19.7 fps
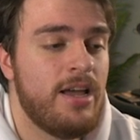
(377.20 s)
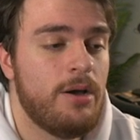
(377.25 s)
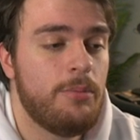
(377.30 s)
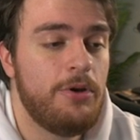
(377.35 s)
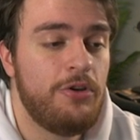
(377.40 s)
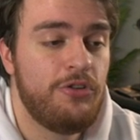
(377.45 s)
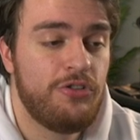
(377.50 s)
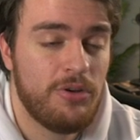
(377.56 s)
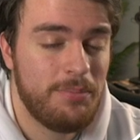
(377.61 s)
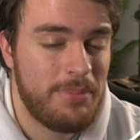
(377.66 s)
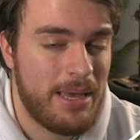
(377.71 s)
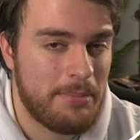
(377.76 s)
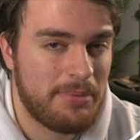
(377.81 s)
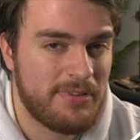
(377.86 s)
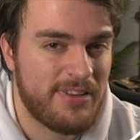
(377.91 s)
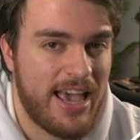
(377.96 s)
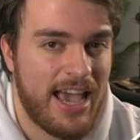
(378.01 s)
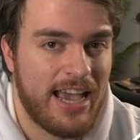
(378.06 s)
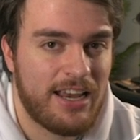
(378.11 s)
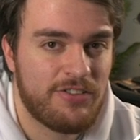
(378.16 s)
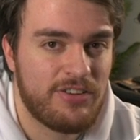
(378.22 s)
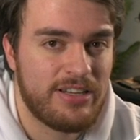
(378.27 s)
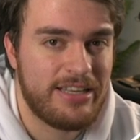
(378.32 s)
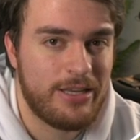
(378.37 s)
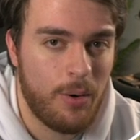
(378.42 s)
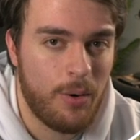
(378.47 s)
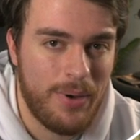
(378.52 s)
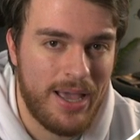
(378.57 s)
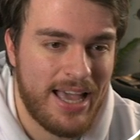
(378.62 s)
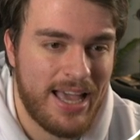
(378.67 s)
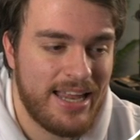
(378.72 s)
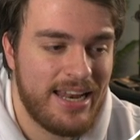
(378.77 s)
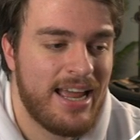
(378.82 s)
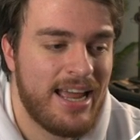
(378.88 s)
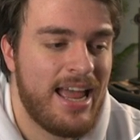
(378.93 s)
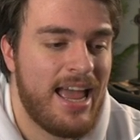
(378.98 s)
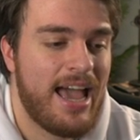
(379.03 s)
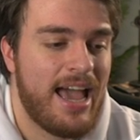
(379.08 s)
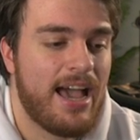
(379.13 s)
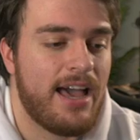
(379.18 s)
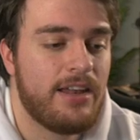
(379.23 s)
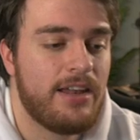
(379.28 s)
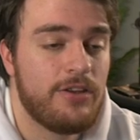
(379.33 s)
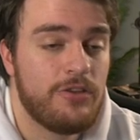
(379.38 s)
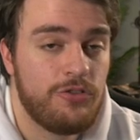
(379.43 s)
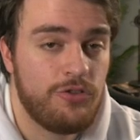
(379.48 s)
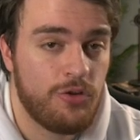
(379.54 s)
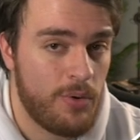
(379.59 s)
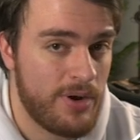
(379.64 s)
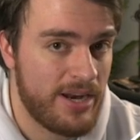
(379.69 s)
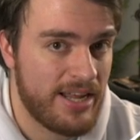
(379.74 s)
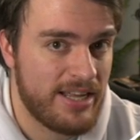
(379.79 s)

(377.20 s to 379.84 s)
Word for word: we should be able to actually go ahead and join